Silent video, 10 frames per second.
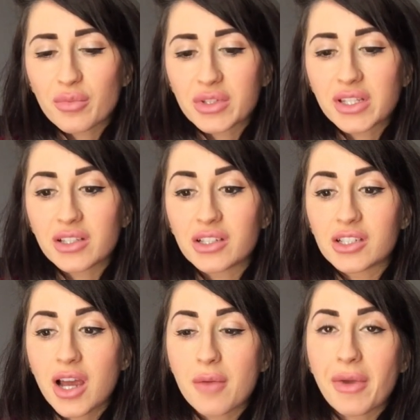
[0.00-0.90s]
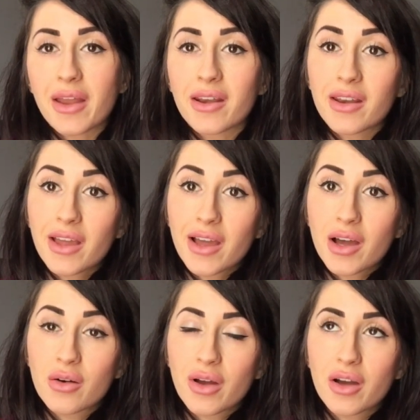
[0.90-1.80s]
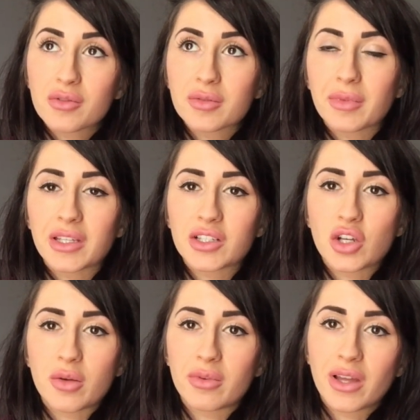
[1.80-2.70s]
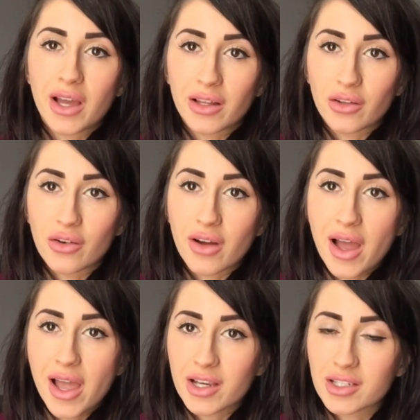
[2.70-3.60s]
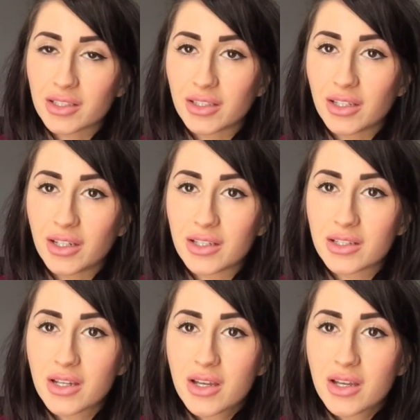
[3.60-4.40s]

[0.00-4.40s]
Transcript: percentage I'm at now helps me determine how long I actually need